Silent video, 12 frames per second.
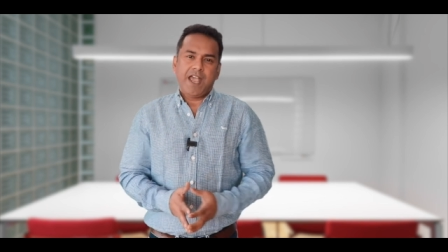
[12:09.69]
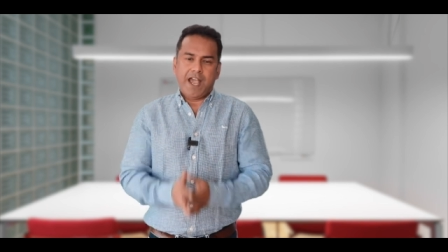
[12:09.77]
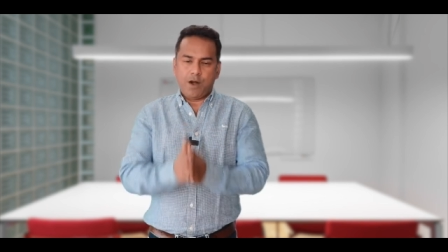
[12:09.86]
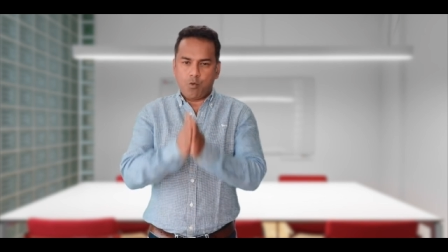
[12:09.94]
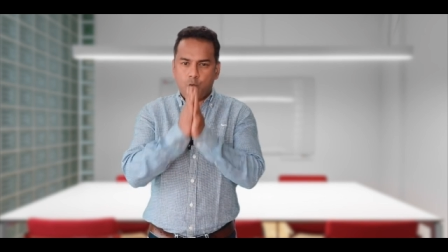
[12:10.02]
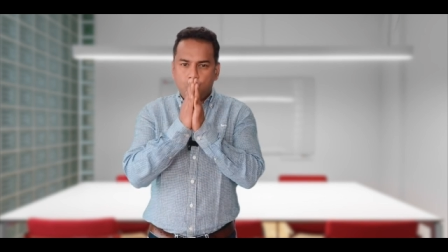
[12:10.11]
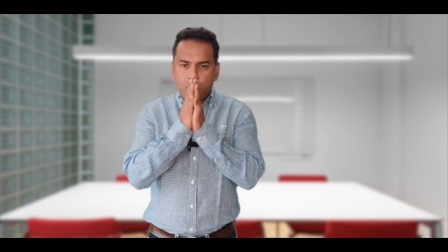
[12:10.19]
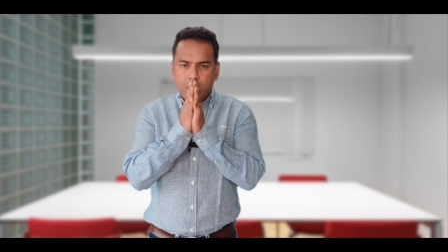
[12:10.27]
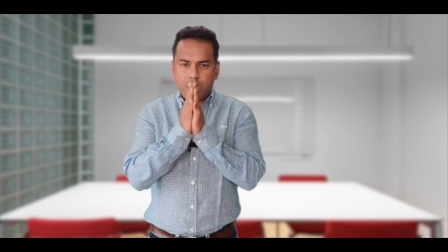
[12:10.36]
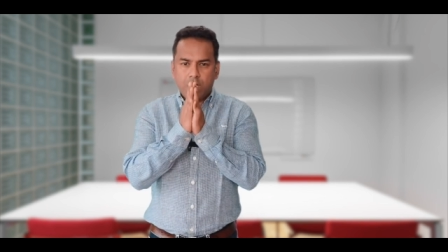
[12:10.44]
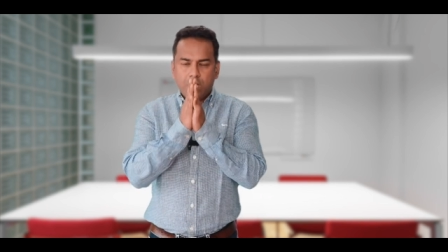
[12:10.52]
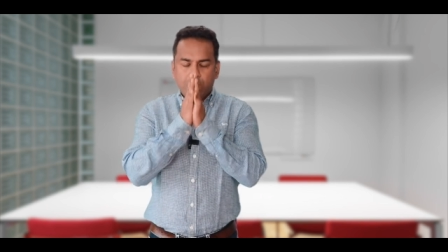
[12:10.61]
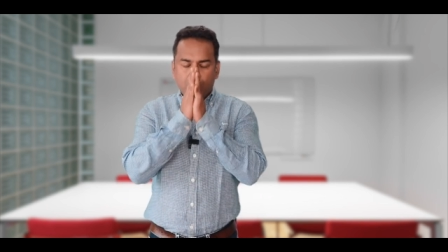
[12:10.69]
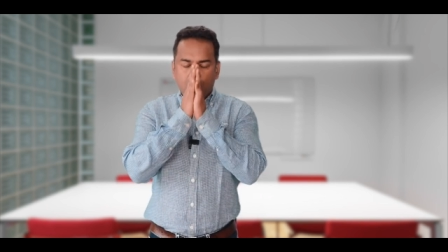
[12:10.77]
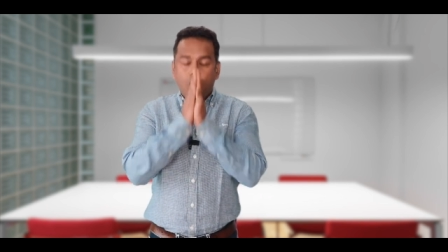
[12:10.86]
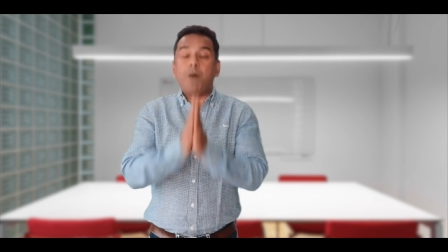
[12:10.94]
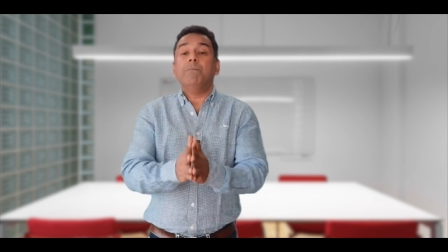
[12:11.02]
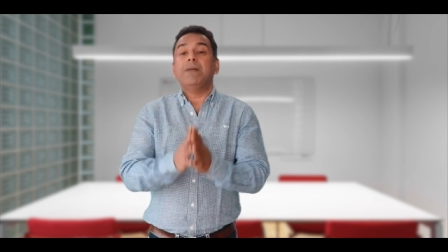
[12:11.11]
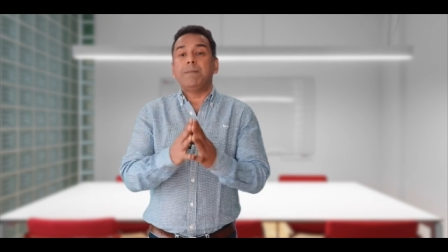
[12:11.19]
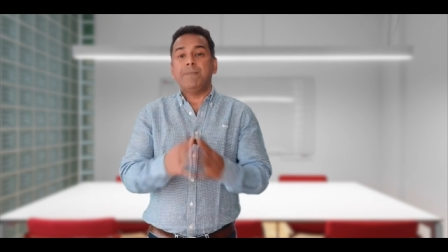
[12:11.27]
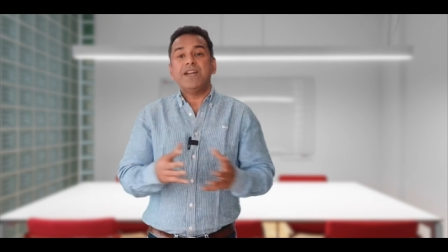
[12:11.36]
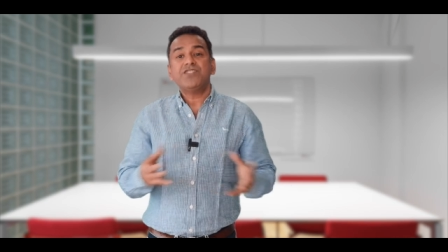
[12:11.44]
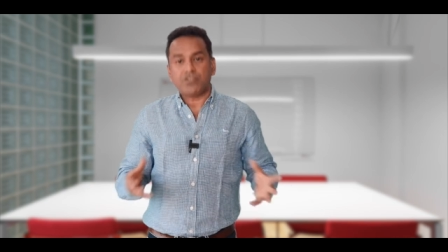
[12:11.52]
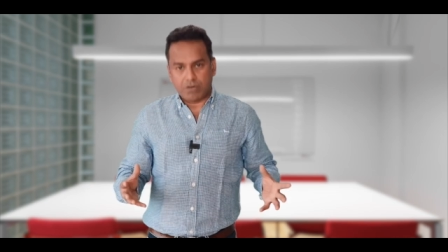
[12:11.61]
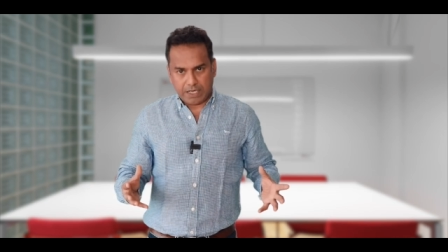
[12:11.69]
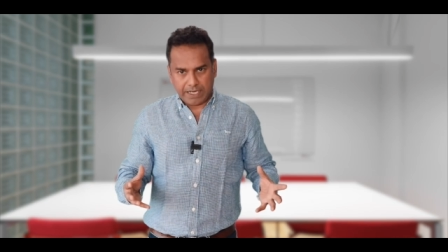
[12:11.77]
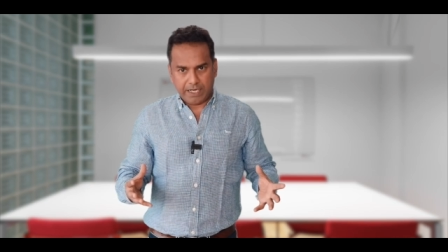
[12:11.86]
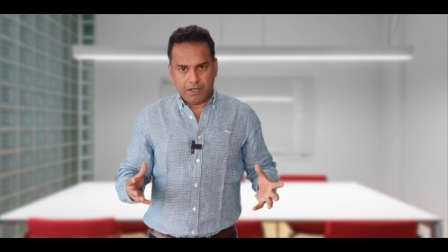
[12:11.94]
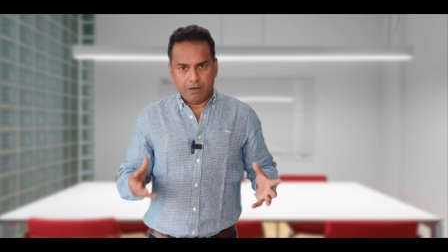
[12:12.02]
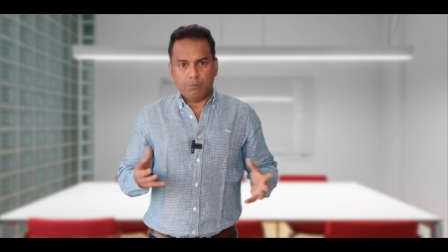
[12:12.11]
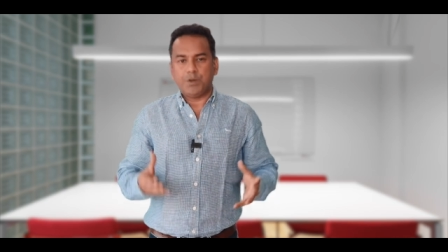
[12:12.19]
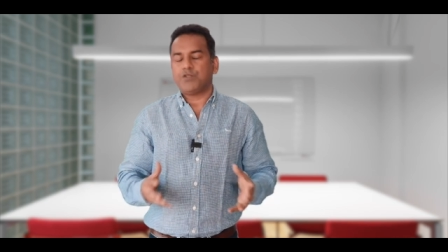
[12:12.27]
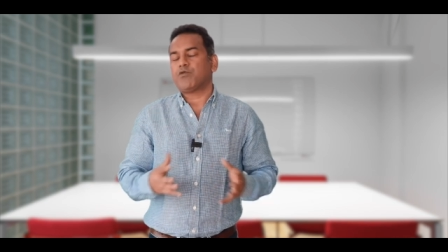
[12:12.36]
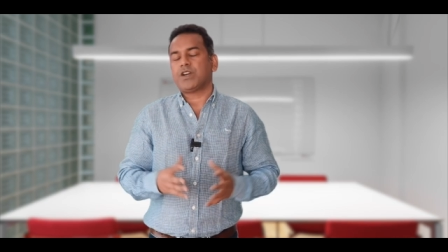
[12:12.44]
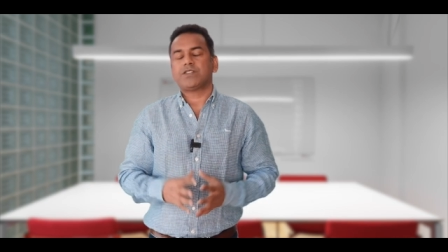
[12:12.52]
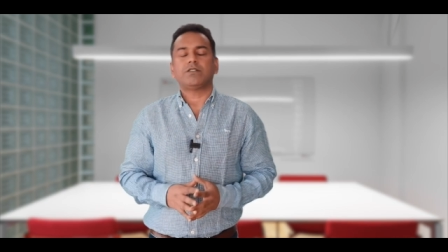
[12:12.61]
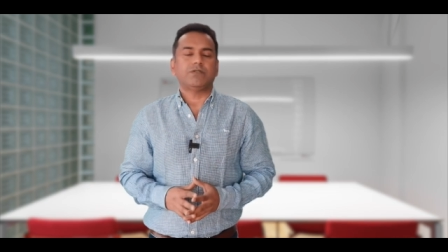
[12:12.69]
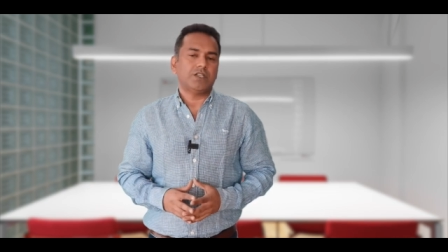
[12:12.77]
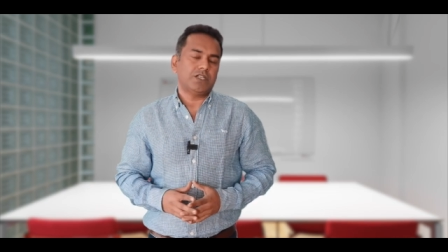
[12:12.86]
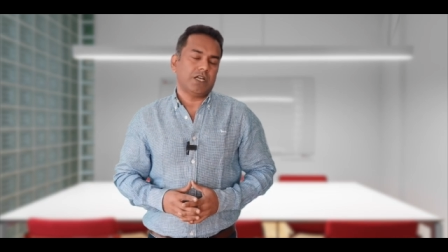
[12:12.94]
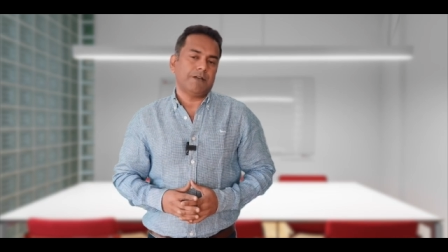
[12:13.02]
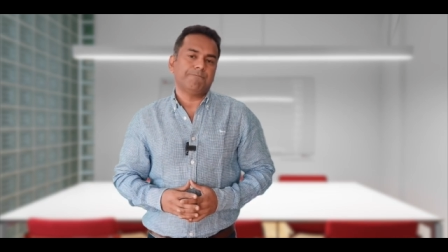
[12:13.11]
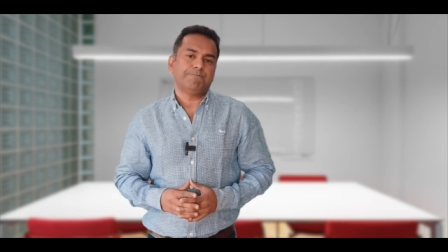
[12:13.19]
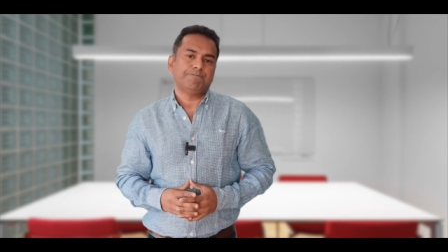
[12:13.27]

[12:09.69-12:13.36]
and work complementarily with the rest of the team.